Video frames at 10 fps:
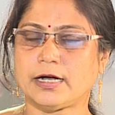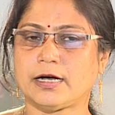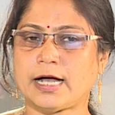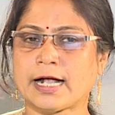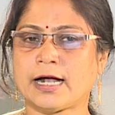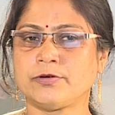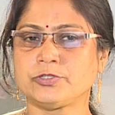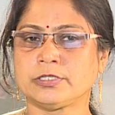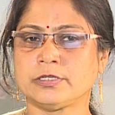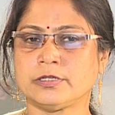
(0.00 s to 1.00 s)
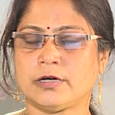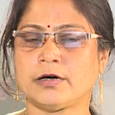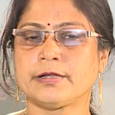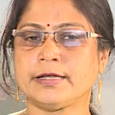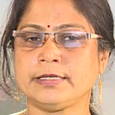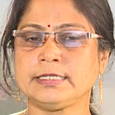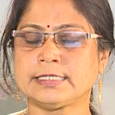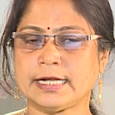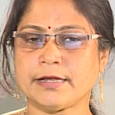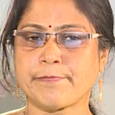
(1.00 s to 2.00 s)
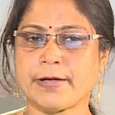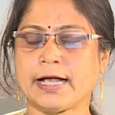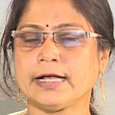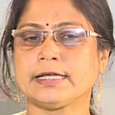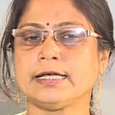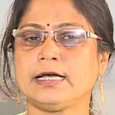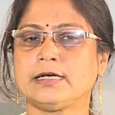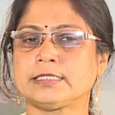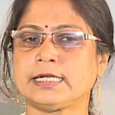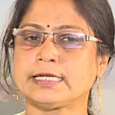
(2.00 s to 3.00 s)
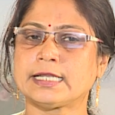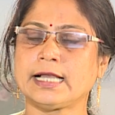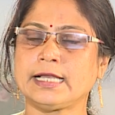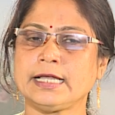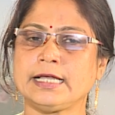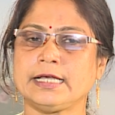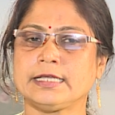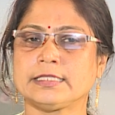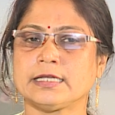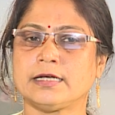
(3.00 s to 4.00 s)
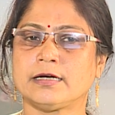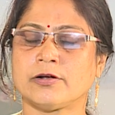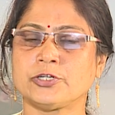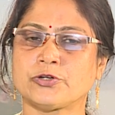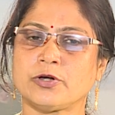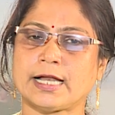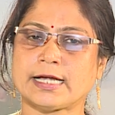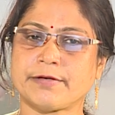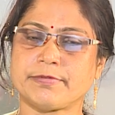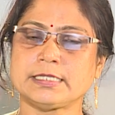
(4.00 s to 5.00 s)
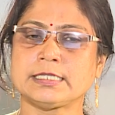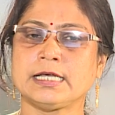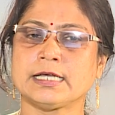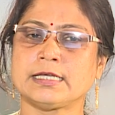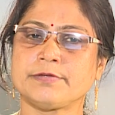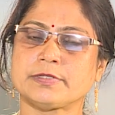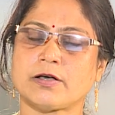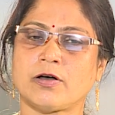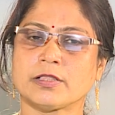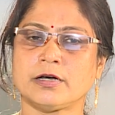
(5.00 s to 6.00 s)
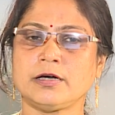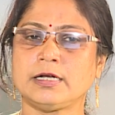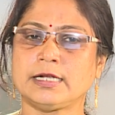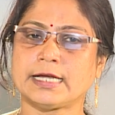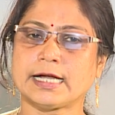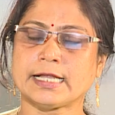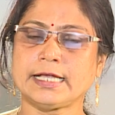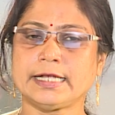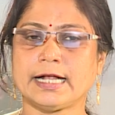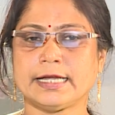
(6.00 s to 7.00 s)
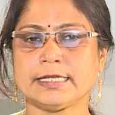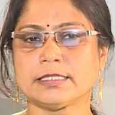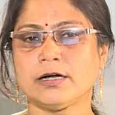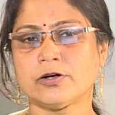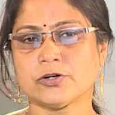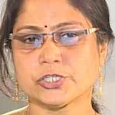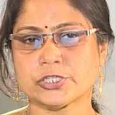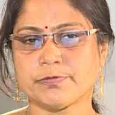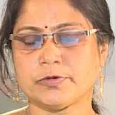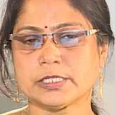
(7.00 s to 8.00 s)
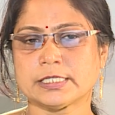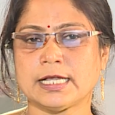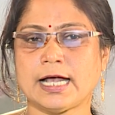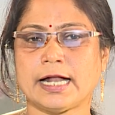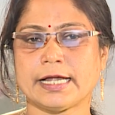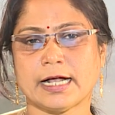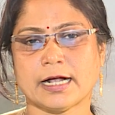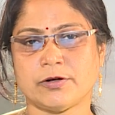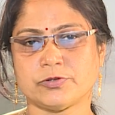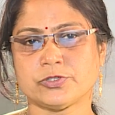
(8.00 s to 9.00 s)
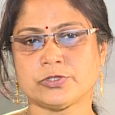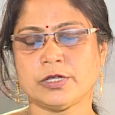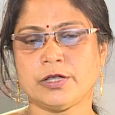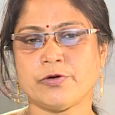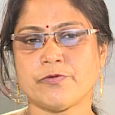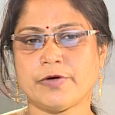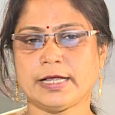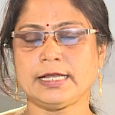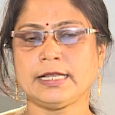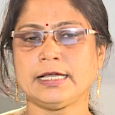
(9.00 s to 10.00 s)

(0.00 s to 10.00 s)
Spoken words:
accounts or inside a bank, centrally controlled database keeps all the data regarding the customers and accounts, while